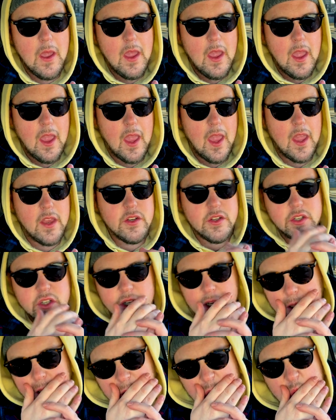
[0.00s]
and just shit
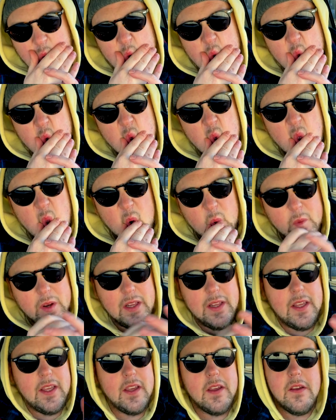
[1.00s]
gets
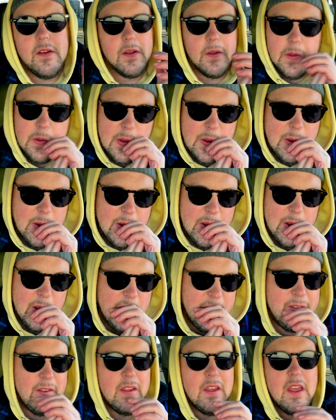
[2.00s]
really,
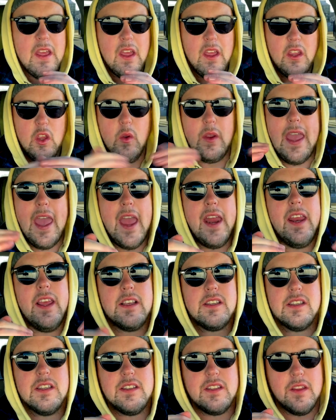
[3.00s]
you can't
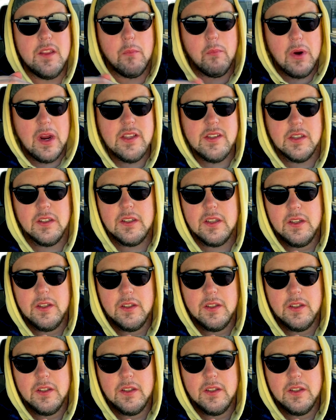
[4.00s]
exist in the present.